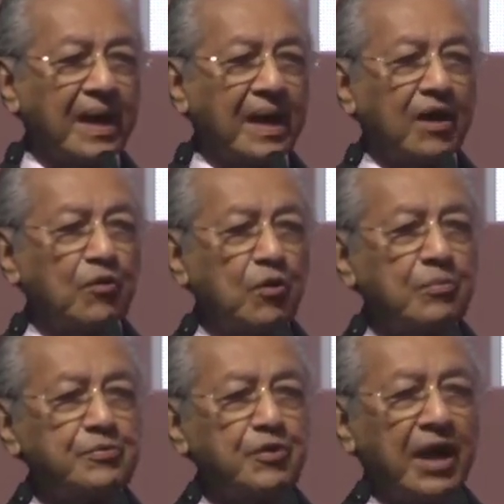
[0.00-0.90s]
I hope
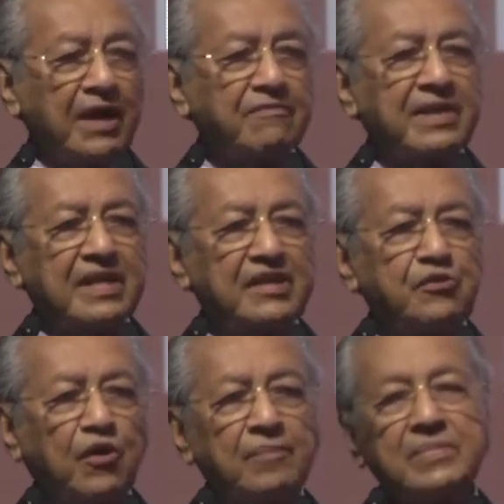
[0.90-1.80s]
you have an
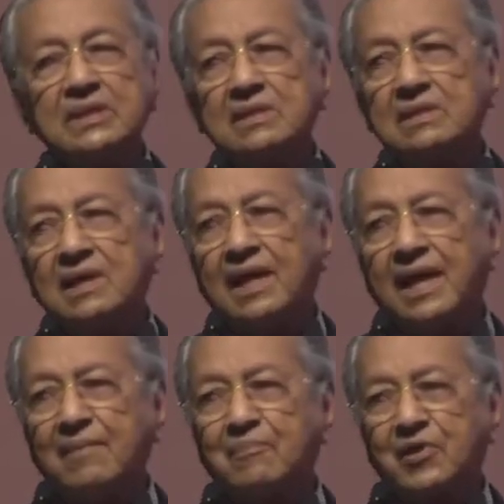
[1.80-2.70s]
enjoyable
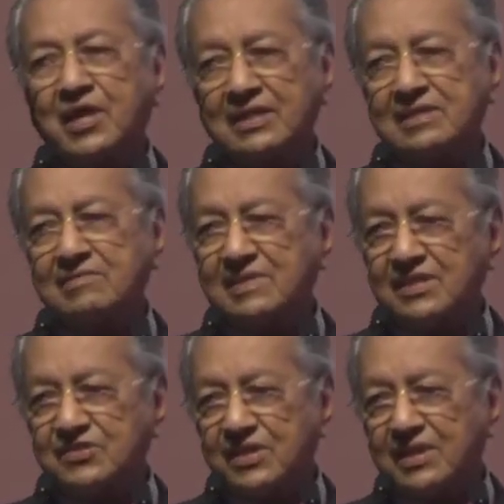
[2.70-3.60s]
and productive
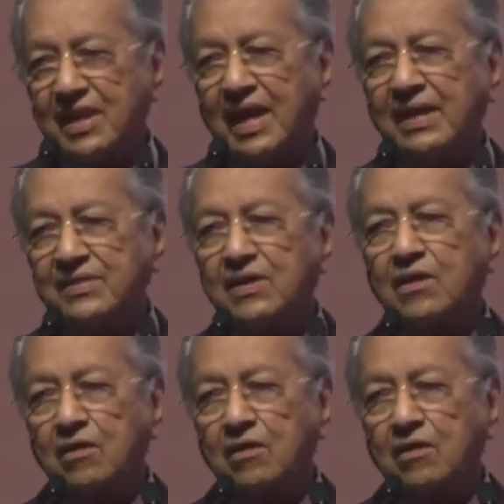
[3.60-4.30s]
session at the